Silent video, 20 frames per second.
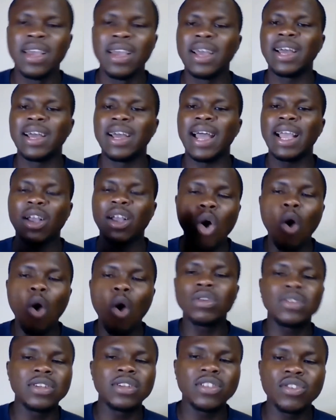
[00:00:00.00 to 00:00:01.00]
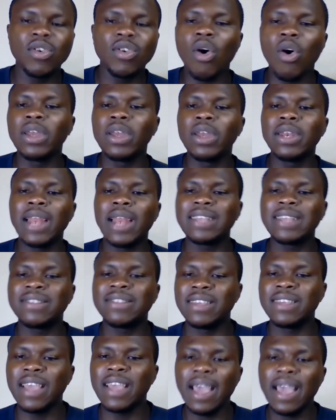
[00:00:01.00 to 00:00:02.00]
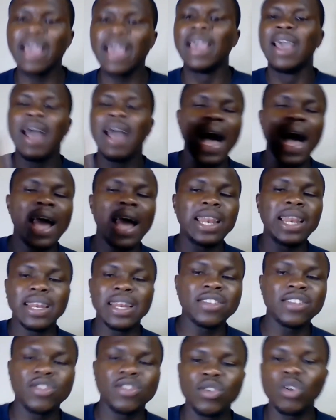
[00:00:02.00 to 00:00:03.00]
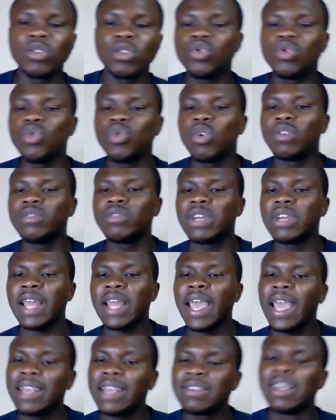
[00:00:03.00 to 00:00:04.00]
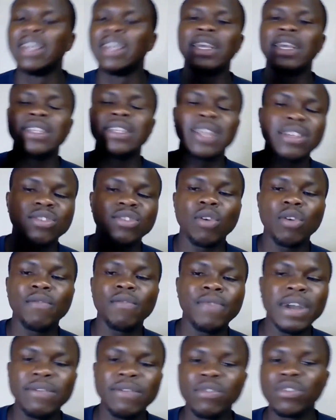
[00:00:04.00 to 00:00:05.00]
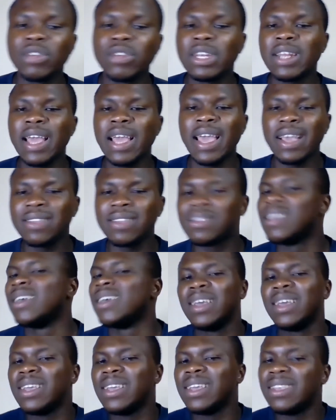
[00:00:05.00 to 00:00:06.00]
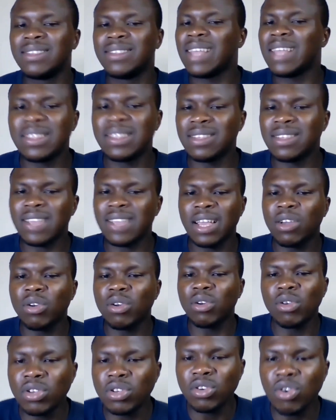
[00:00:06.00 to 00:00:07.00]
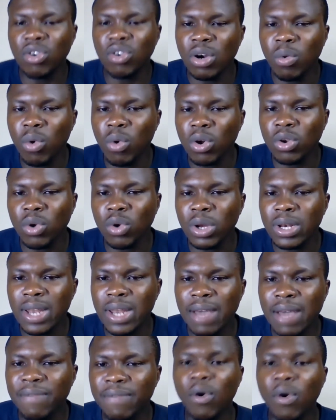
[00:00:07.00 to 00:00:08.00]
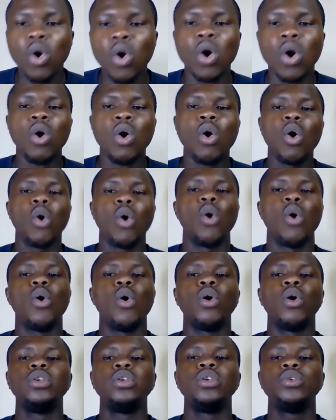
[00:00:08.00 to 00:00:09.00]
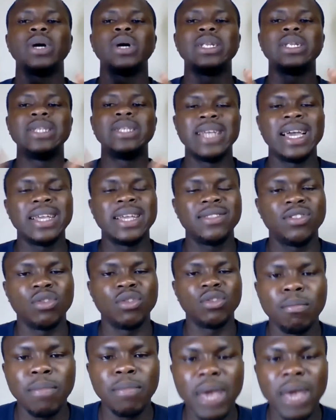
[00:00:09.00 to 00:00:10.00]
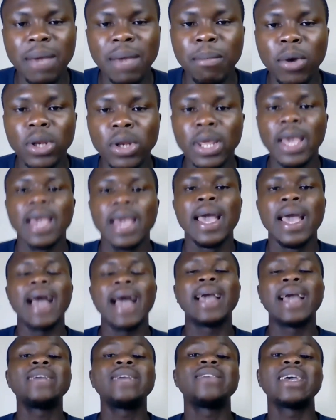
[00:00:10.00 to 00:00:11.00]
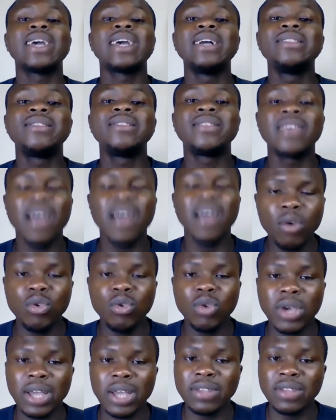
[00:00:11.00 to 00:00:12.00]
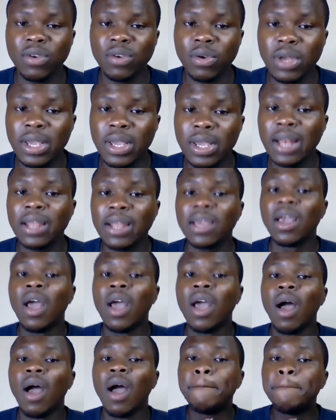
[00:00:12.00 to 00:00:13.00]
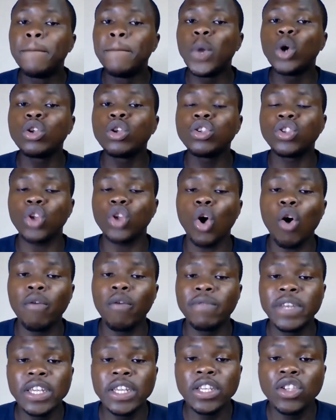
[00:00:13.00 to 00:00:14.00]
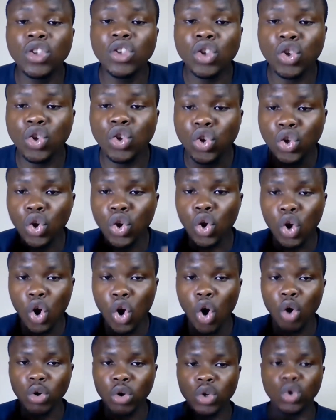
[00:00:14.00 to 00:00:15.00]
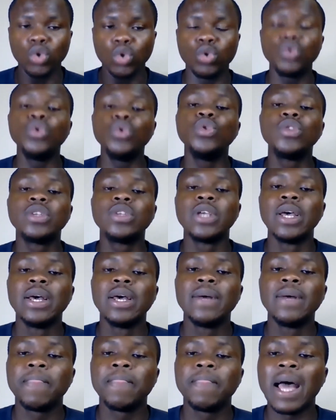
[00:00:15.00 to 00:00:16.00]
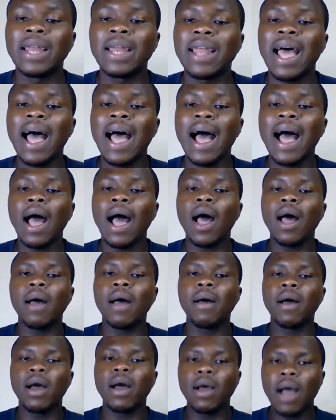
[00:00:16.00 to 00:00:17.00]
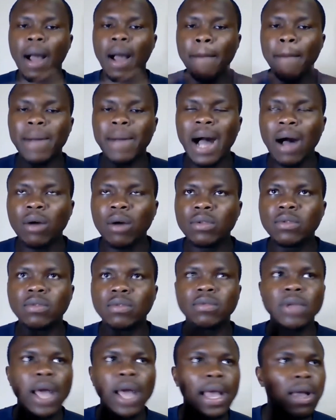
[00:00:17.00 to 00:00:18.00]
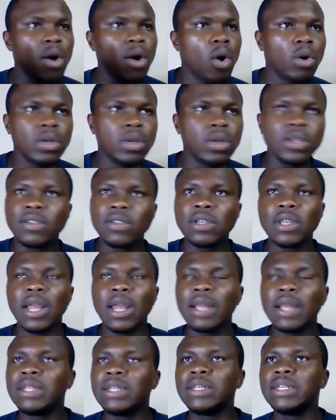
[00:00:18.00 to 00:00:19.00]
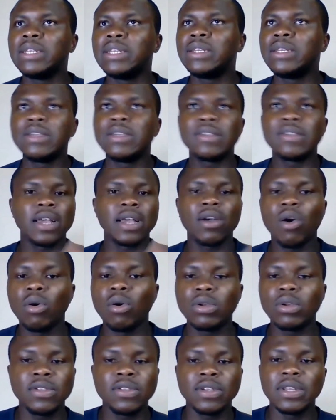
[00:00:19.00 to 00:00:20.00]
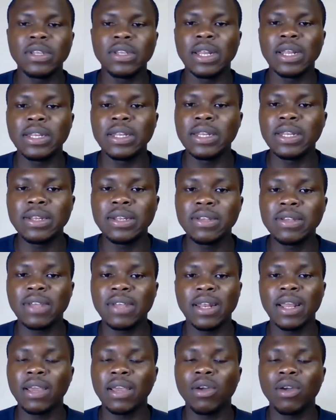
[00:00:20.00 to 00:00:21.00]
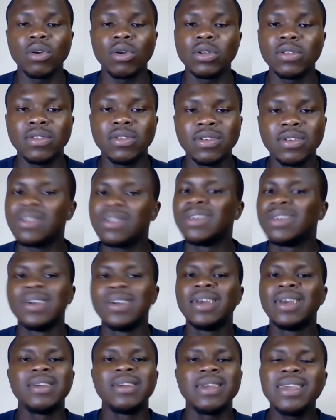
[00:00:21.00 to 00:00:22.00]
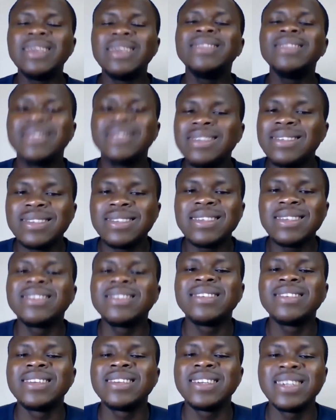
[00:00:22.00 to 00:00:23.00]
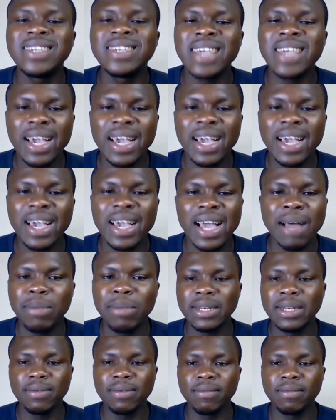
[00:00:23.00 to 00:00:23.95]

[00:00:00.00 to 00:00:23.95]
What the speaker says: I called this coin last year and it has done 200x, it has done 500x. Is that the psychological reward you are there for, or you are there to make money? And guys, I can tell you categorically, most of the so-called gurus that are about, I call this thing and he did this, I call this thing and he did this, and I call this thing, this is sheer gambling.